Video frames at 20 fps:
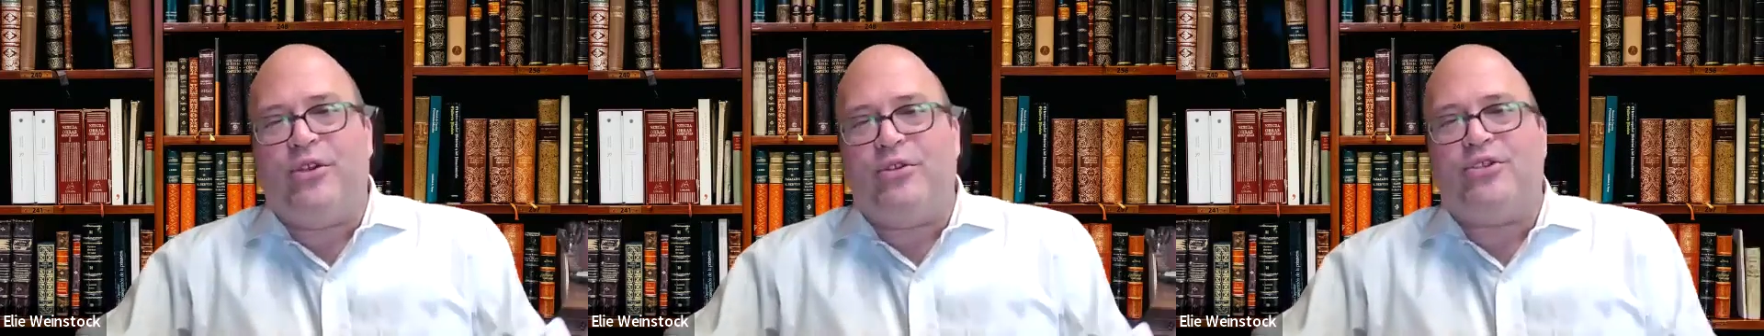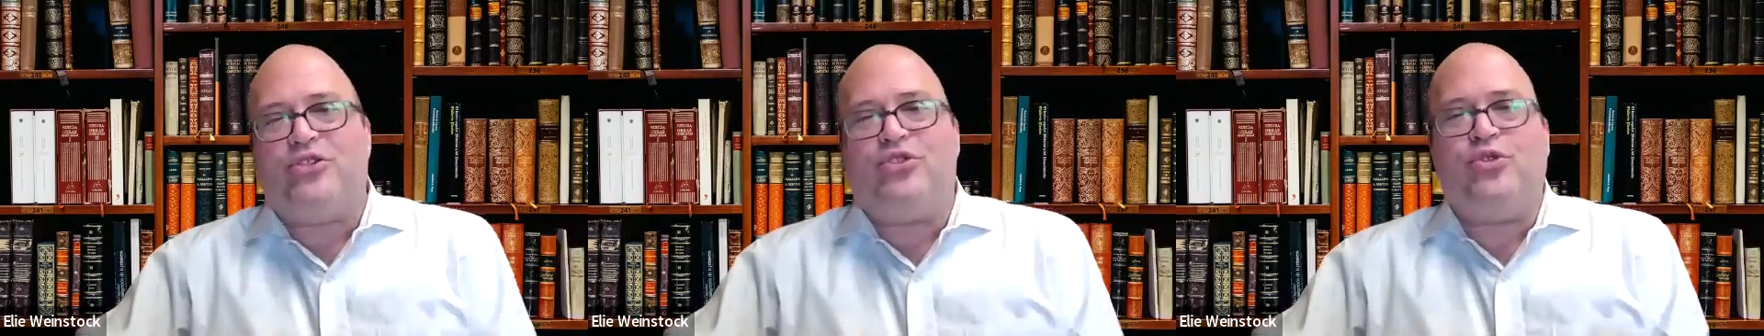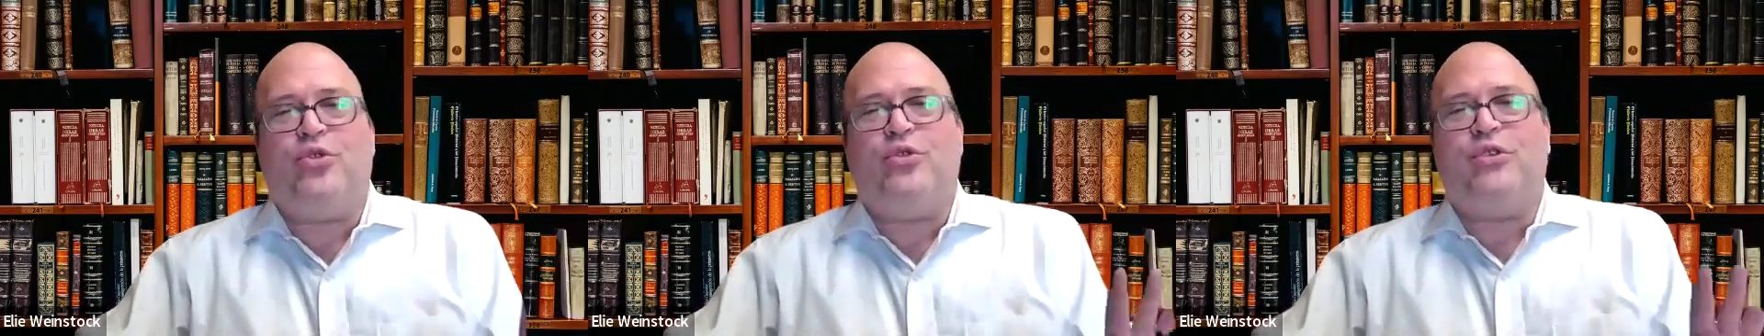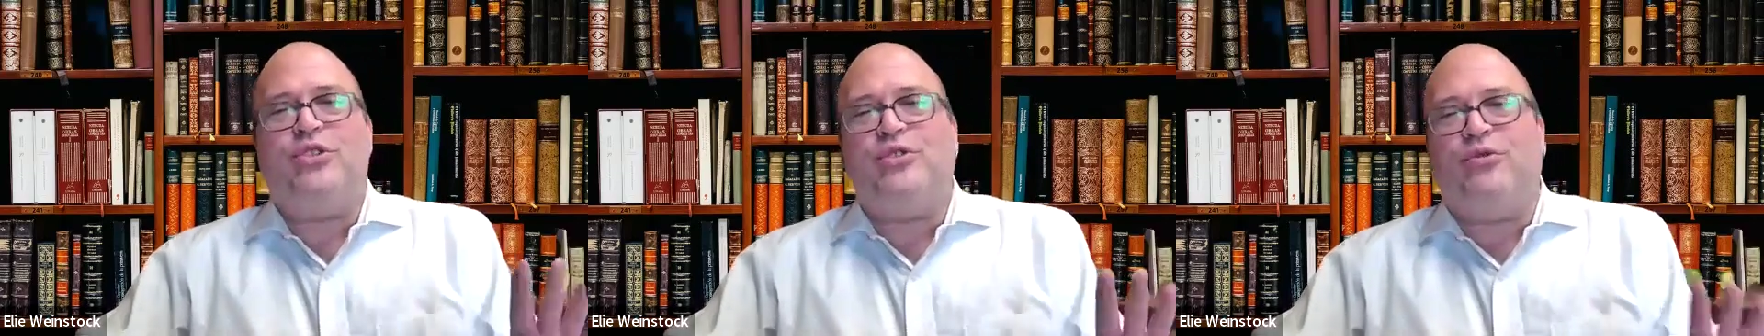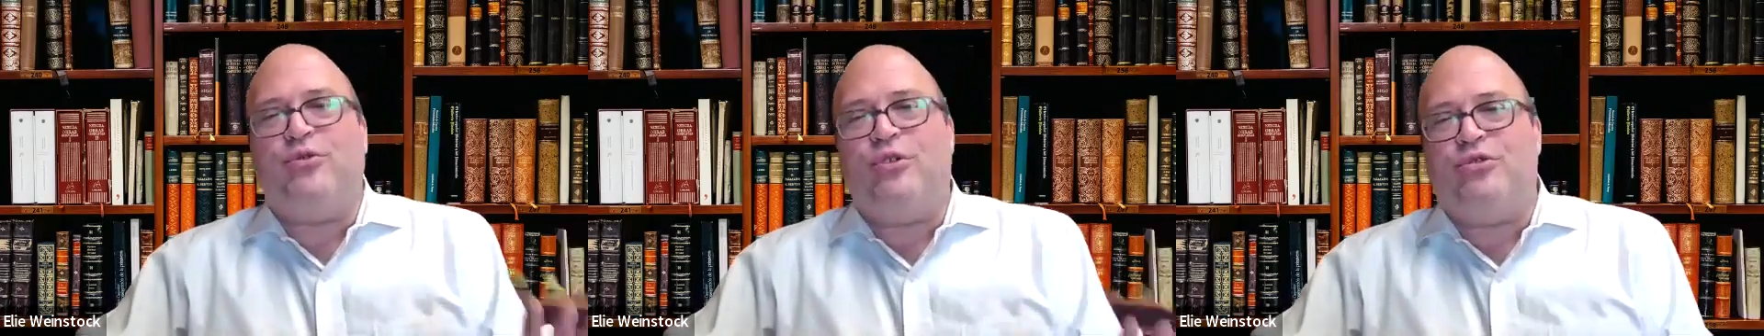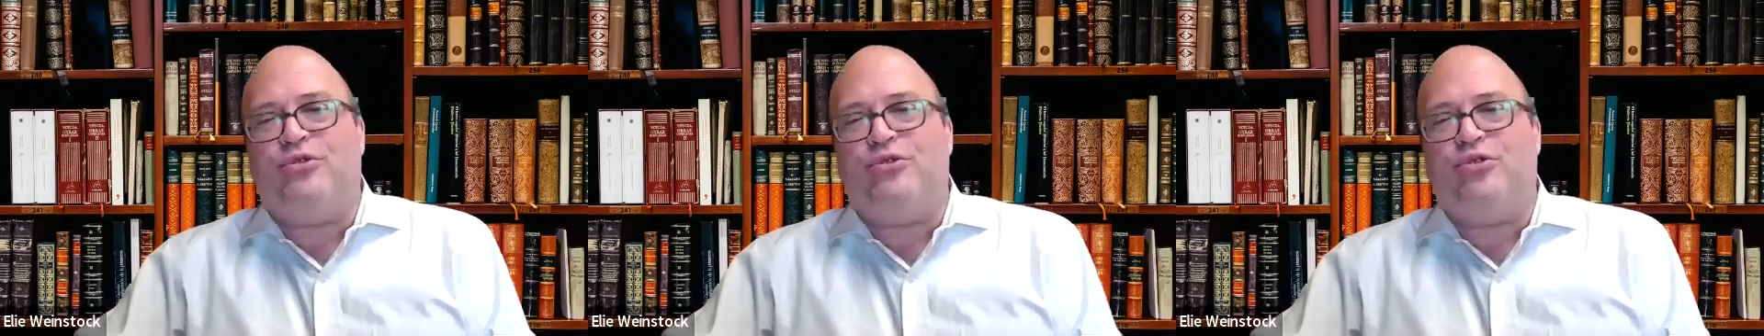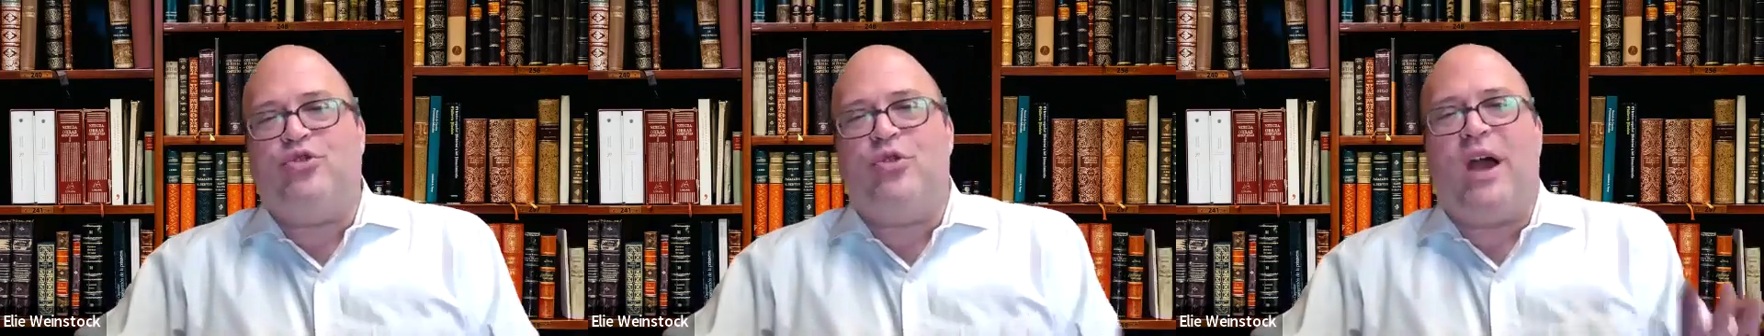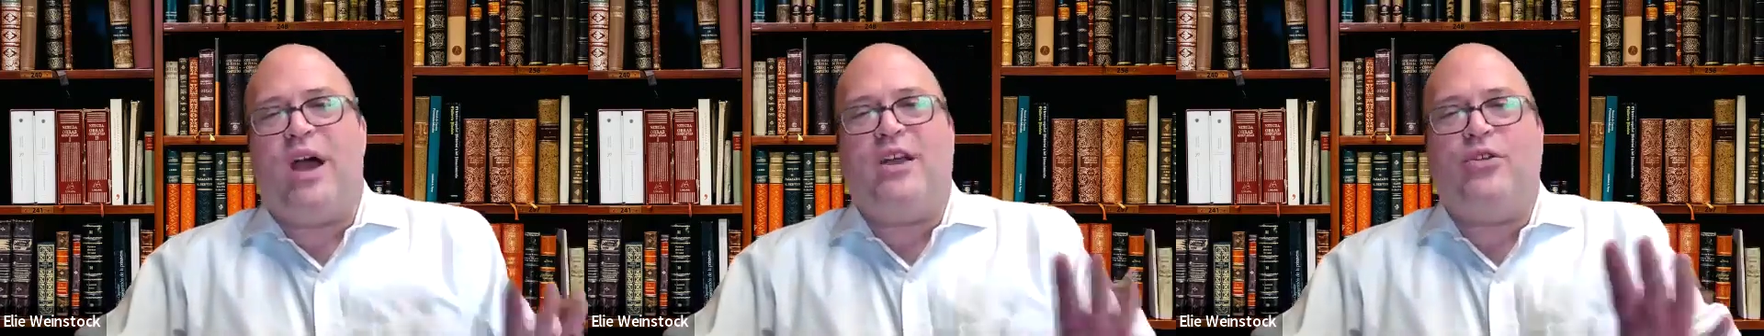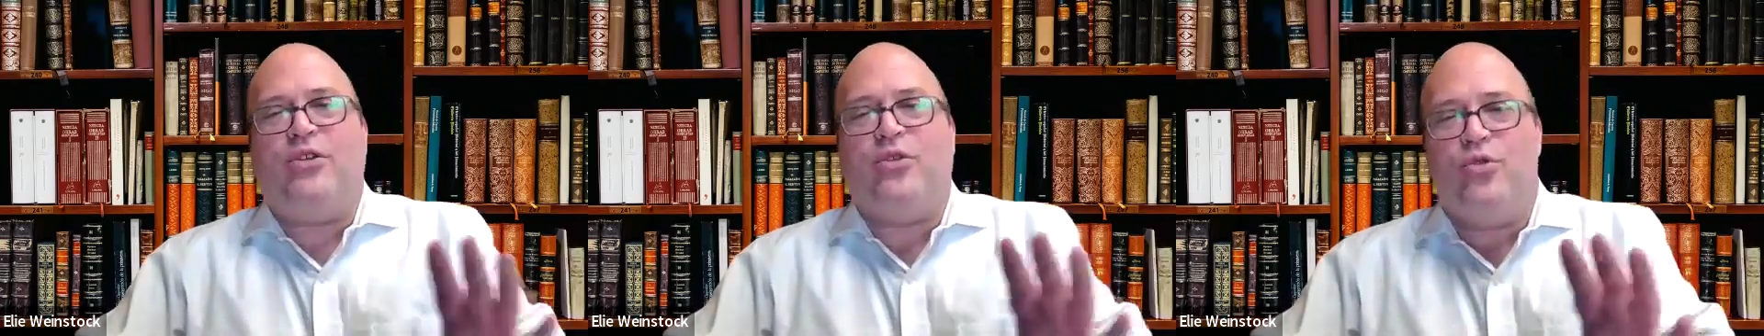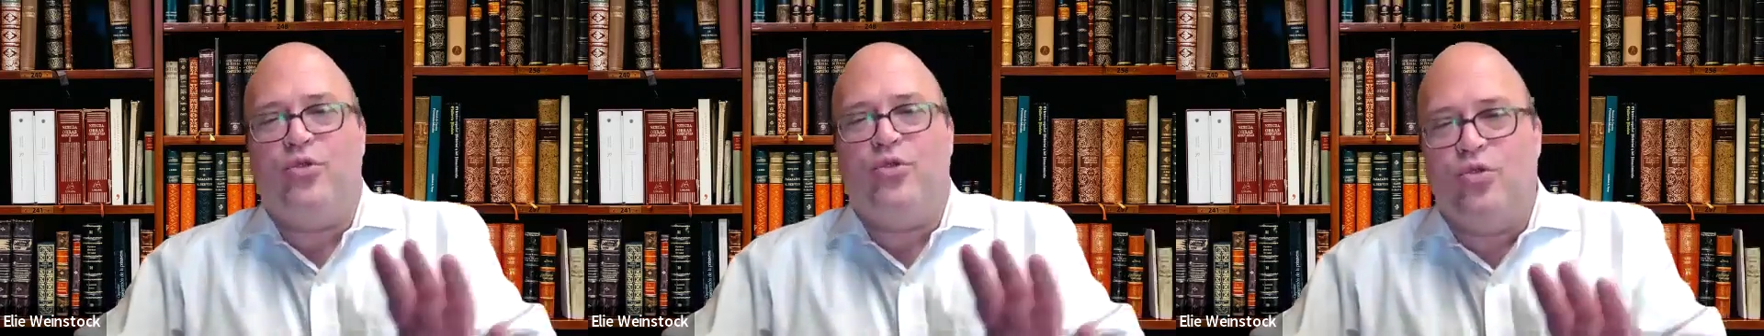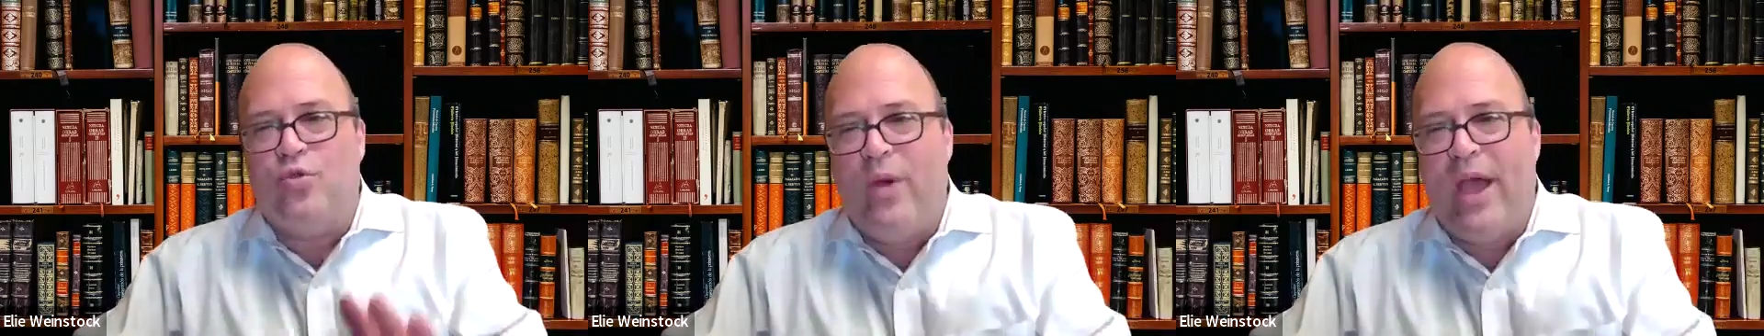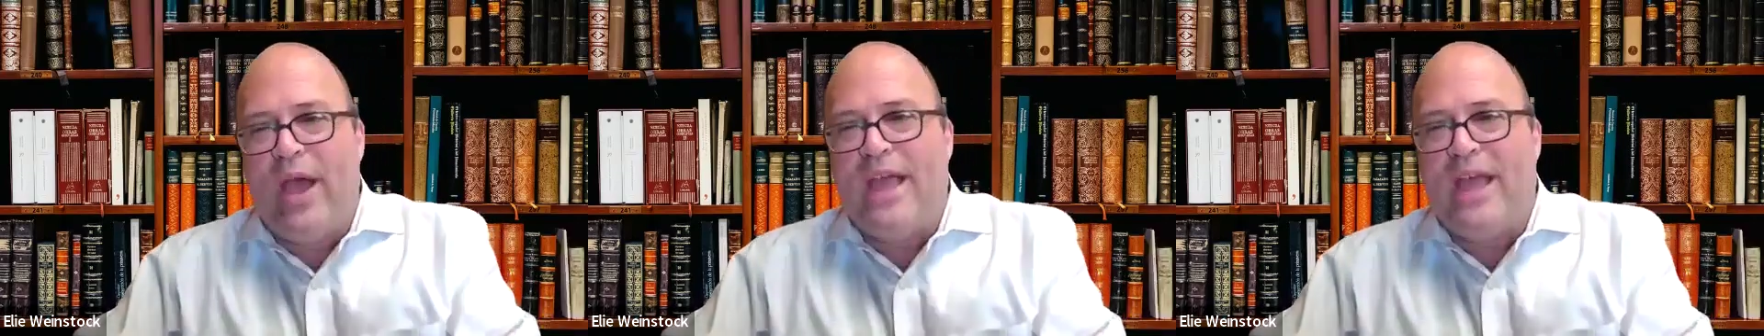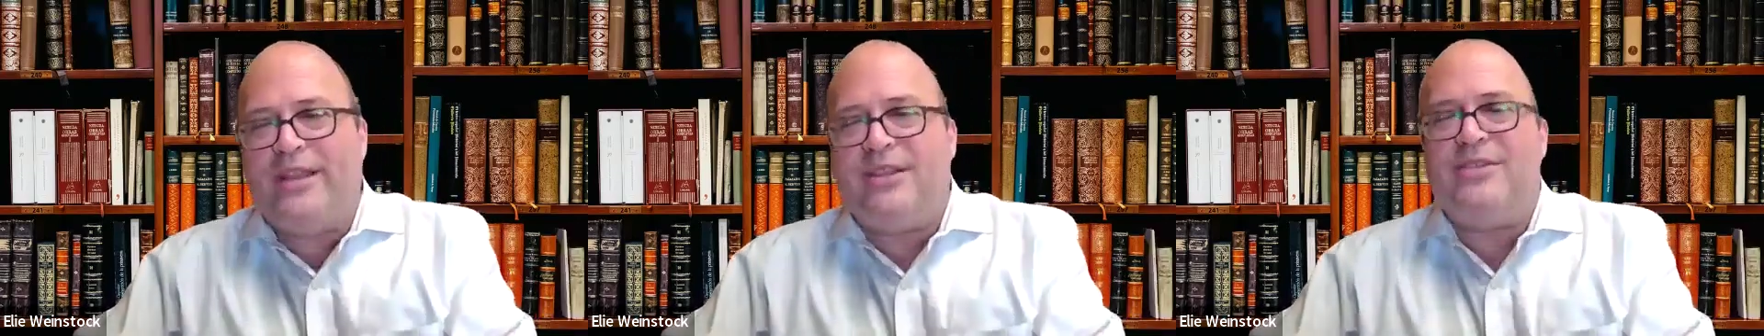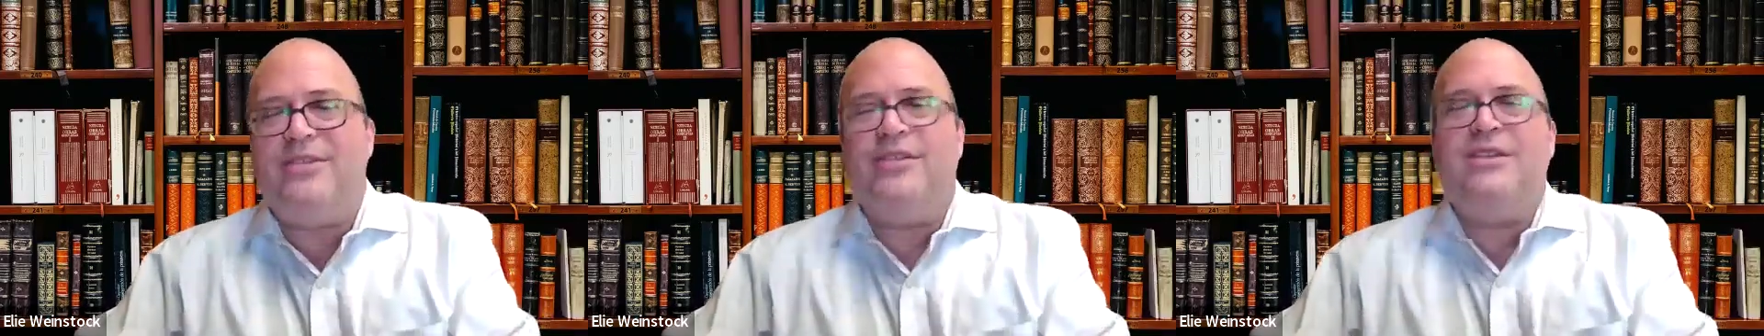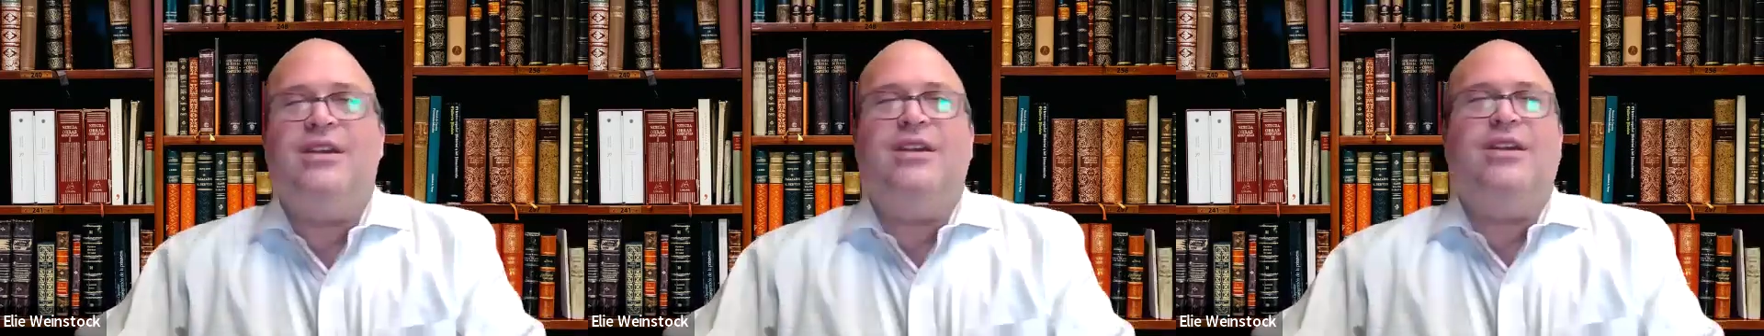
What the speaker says: There are stories of those who went